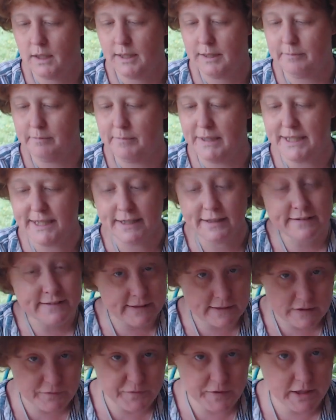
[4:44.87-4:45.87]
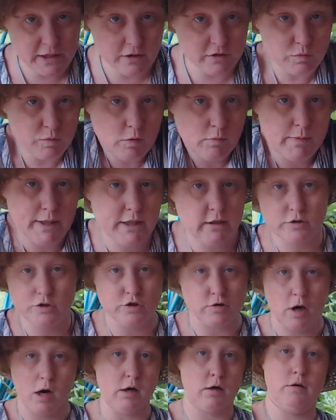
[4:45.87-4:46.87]
Making six figures won't make you
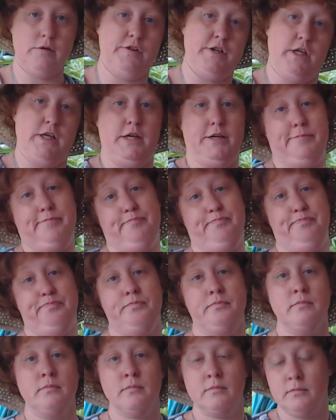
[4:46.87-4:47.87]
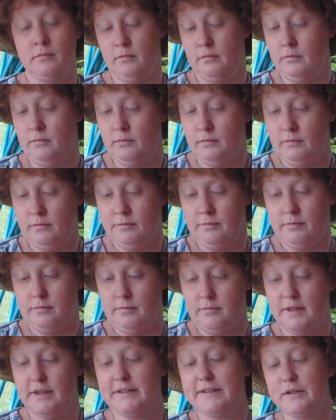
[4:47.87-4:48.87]
stronger than him.
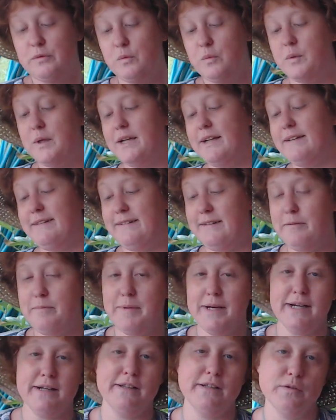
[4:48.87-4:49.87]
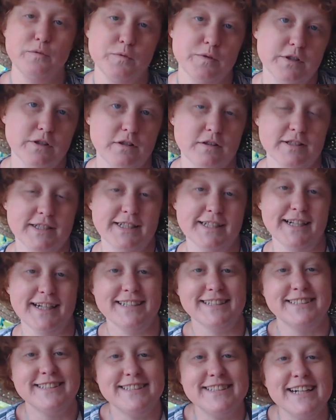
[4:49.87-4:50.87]
The sweetest man in the world
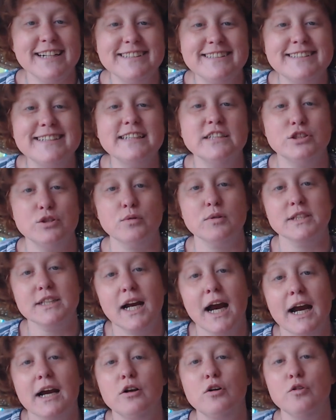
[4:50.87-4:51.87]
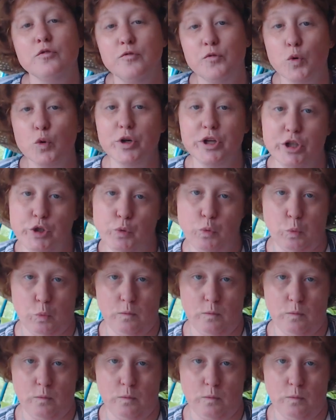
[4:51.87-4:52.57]
cannot gestate your child for you.